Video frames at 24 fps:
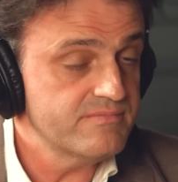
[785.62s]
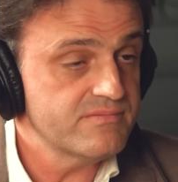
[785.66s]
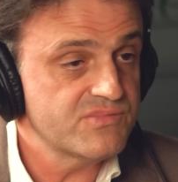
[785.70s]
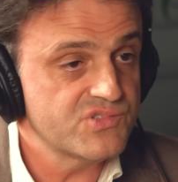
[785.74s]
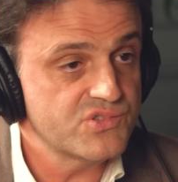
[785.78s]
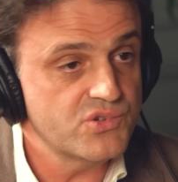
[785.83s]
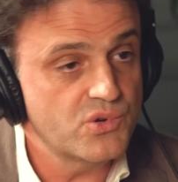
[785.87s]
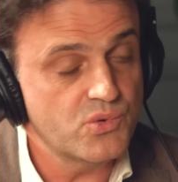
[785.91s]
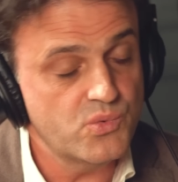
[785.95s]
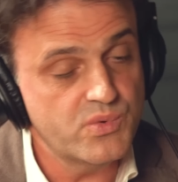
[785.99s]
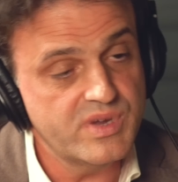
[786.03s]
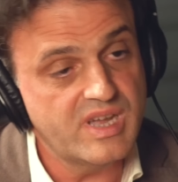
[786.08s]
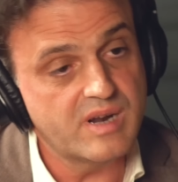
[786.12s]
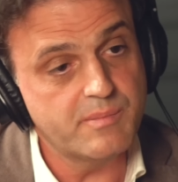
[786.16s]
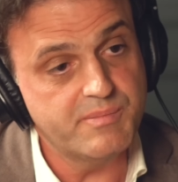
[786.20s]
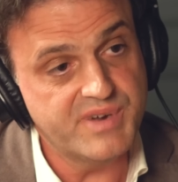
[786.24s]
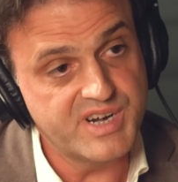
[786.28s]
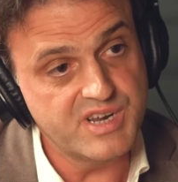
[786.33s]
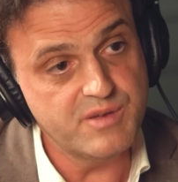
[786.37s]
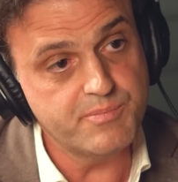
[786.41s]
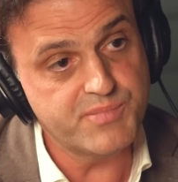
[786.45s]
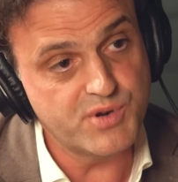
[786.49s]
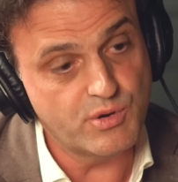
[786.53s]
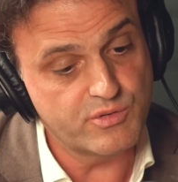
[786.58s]
So we are
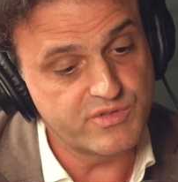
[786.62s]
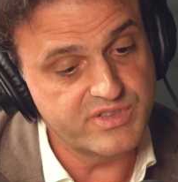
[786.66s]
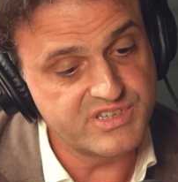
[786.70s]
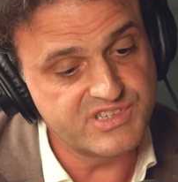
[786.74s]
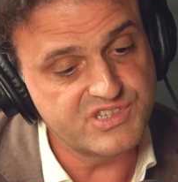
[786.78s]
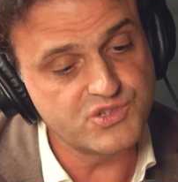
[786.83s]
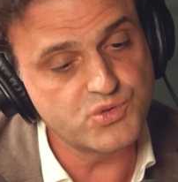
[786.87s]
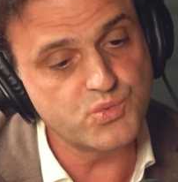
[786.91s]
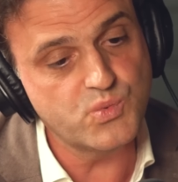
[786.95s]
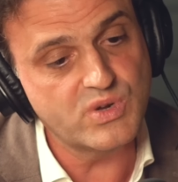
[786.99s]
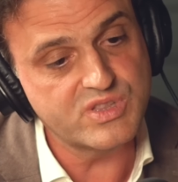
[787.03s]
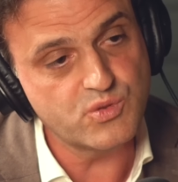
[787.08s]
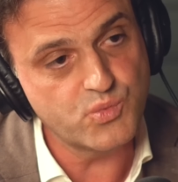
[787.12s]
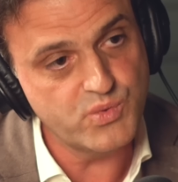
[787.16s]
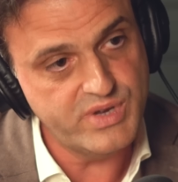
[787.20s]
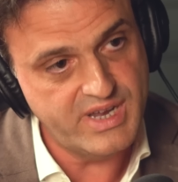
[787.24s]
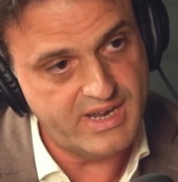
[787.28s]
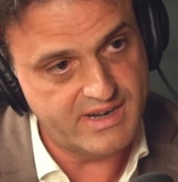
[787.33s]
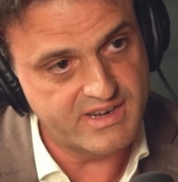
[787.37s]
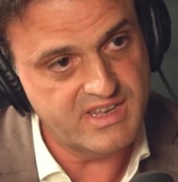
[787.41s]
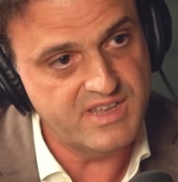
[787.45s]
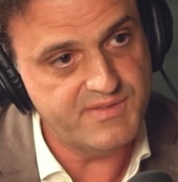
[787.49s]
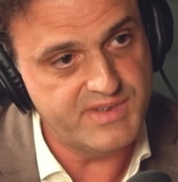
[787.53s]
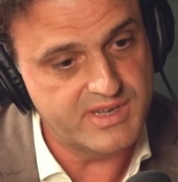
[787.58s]
very proud. This is what we
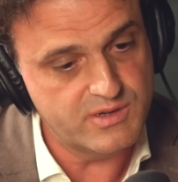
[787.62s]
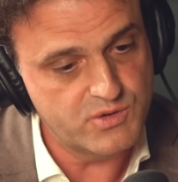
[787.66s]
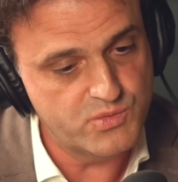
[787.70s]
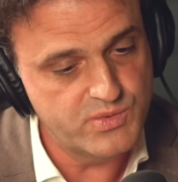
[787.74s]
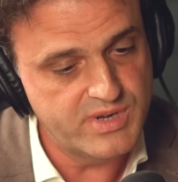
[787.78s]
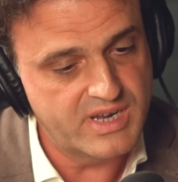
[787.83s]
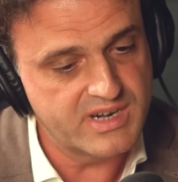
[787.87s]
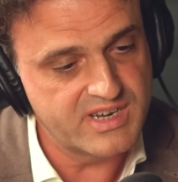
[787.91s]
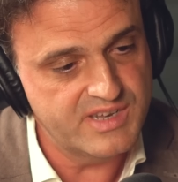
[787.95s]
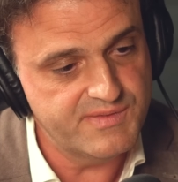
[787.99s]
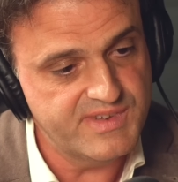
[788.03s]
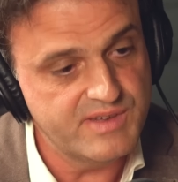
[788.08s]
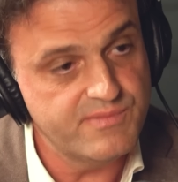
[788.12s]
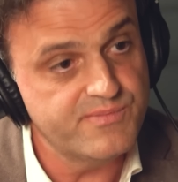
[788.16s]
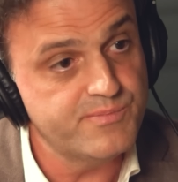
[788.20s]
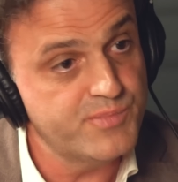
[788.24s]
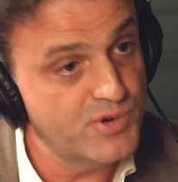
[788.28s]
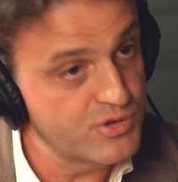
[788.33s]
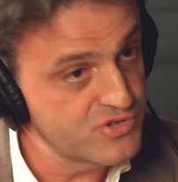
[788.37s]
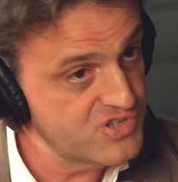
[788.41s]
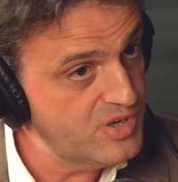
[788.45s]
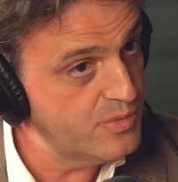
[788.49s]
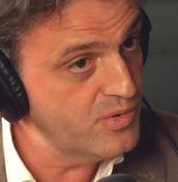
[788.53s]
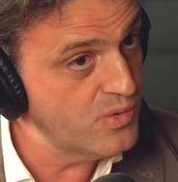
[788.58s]
are giving. We are giving
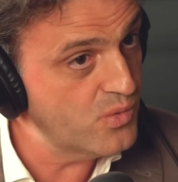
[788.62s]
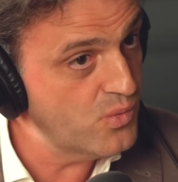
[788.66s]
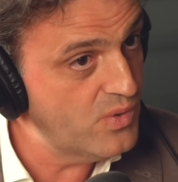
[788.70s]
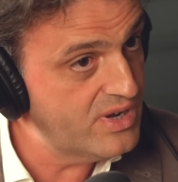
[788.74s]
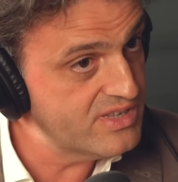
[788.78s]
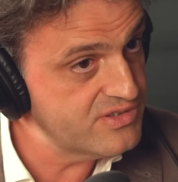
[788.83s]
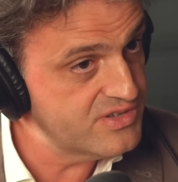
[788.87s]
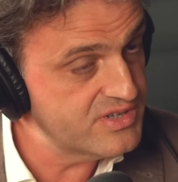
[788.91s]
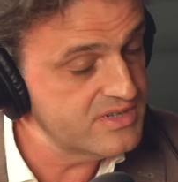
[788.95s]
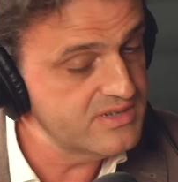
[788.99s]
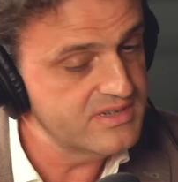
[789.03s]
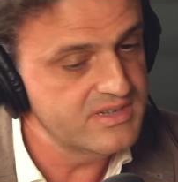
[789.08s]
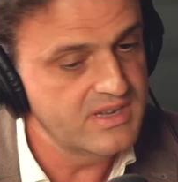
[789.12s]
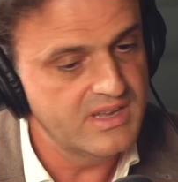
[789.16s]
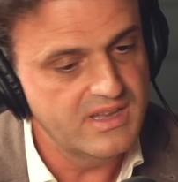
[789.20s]
potable water.